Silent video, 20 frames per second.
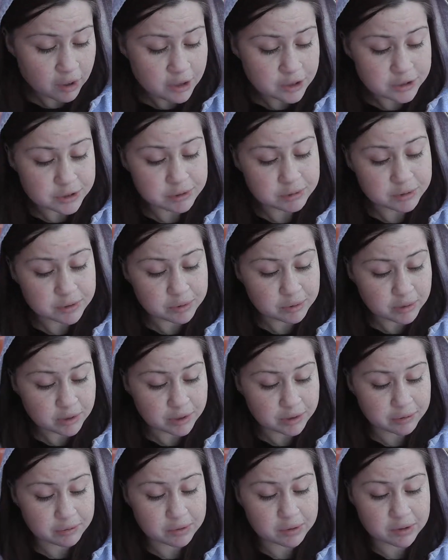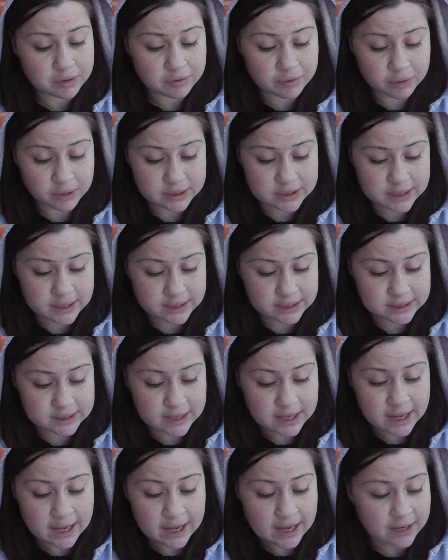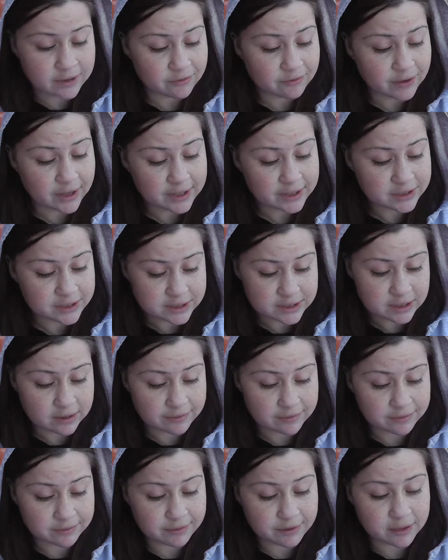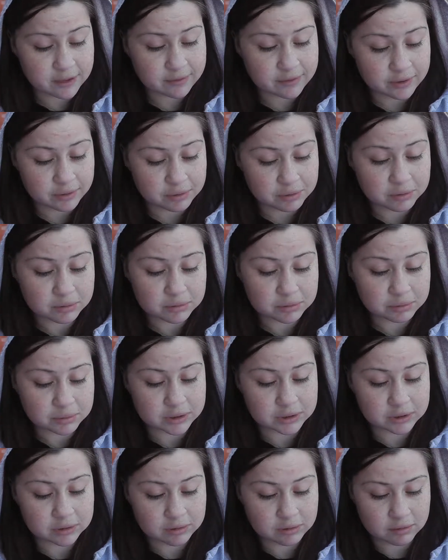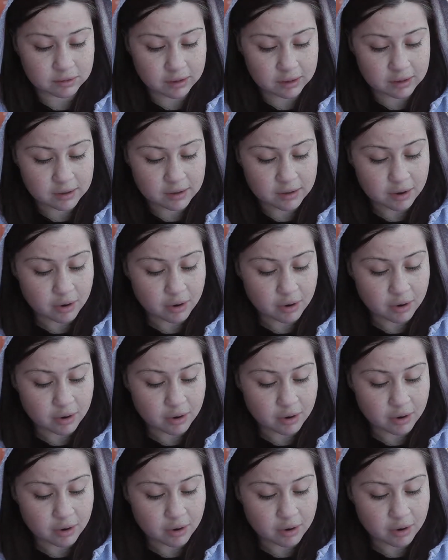Soon you are through the vortex and find yourself in front of an old wooden door.